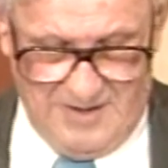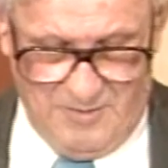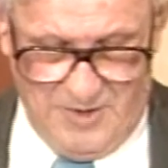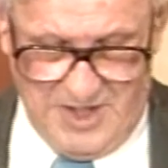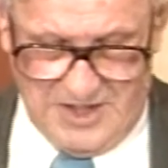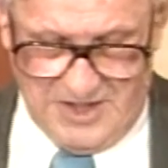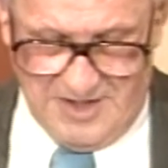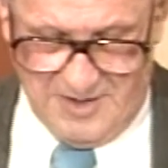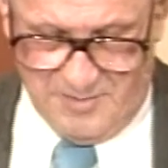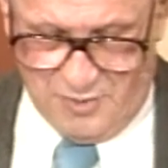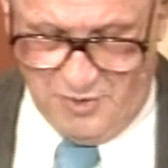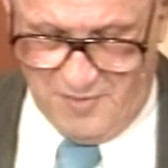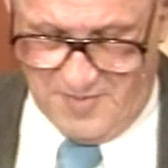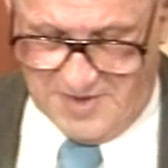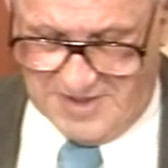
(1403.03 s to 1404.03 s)
recent
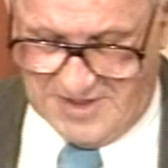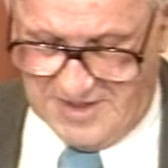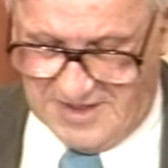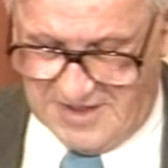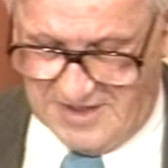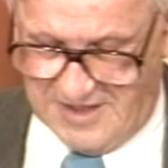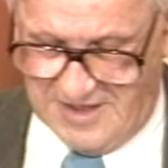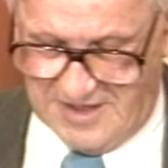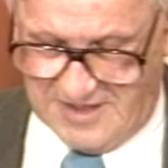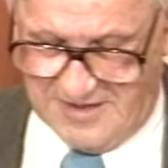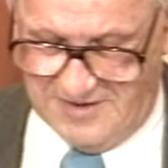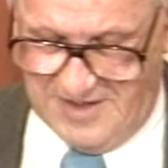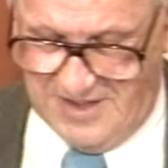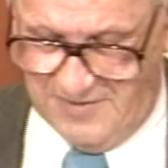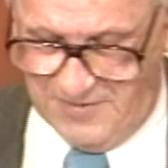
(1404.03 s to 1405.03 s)
improvements in
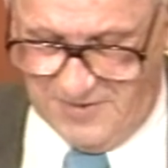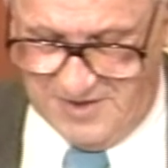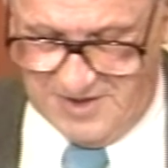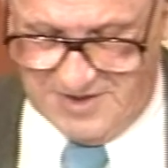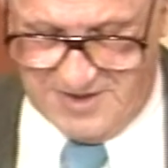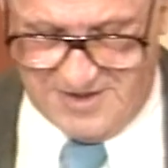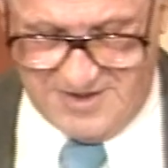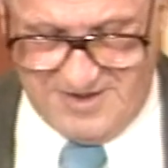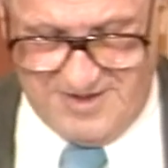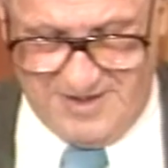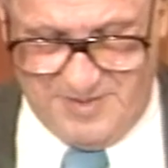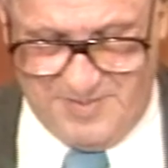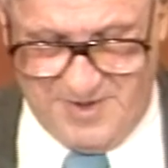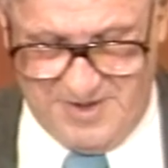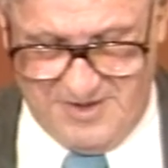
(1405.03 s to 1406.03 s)
statistical inference
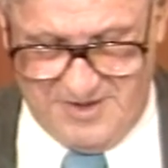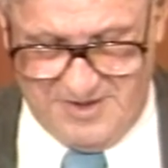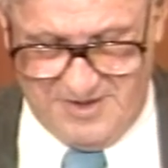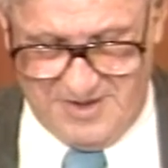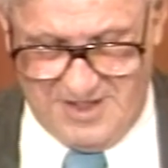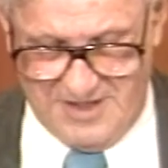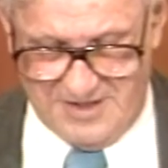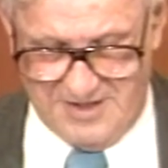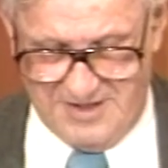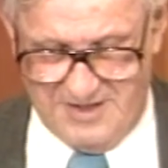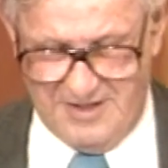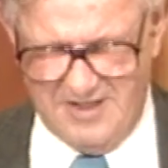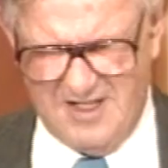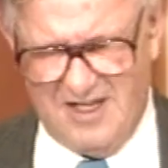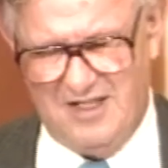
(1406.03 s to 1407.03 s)
that appeared in
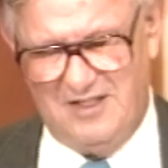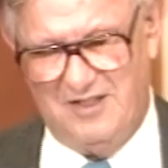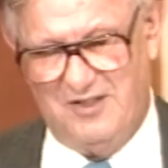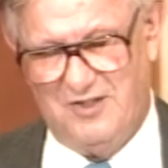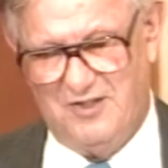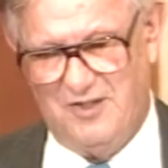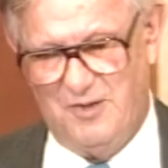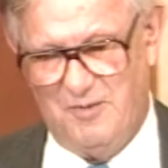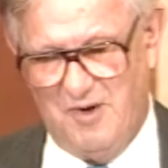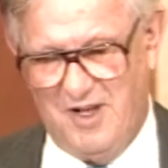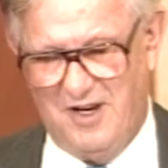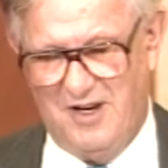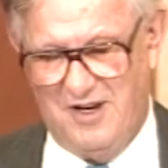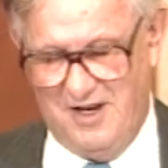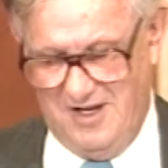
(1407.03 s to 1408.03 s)
JASA in
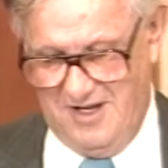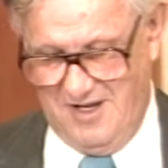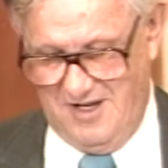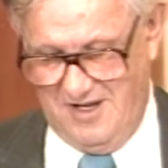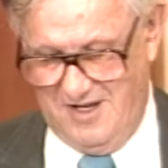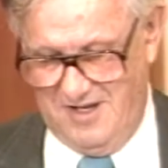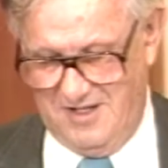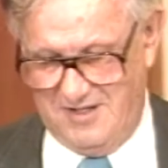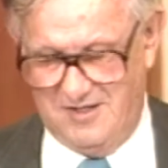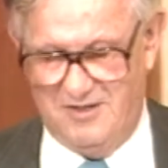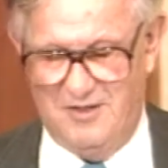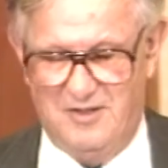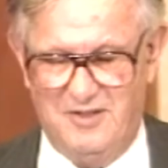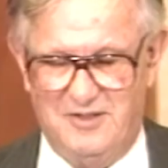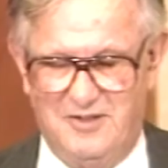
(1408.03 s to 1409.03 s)
1931.
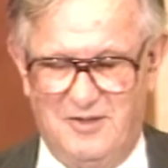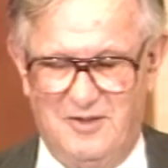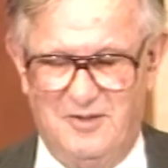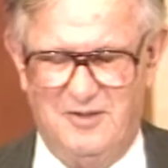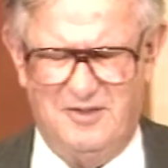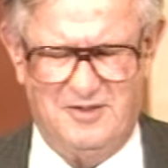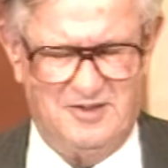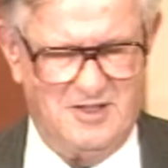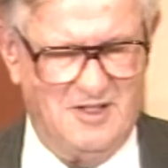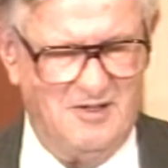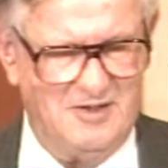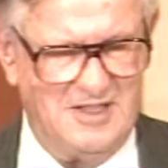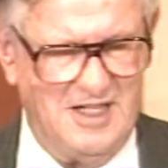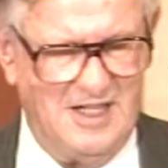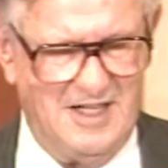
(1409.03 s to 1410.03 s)
So
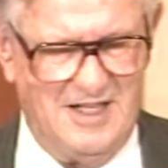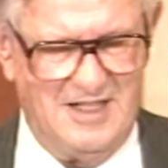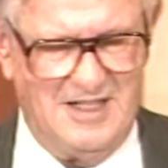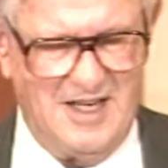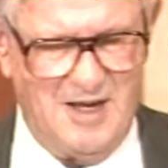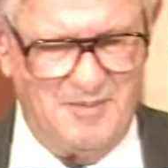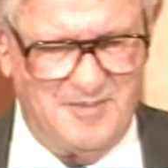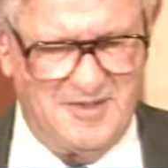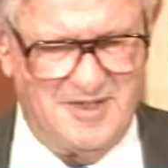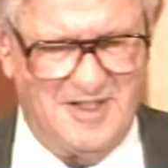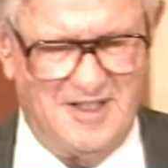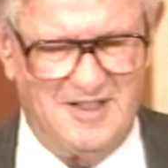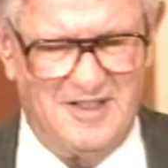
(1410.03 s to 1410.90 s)
Hotelling kept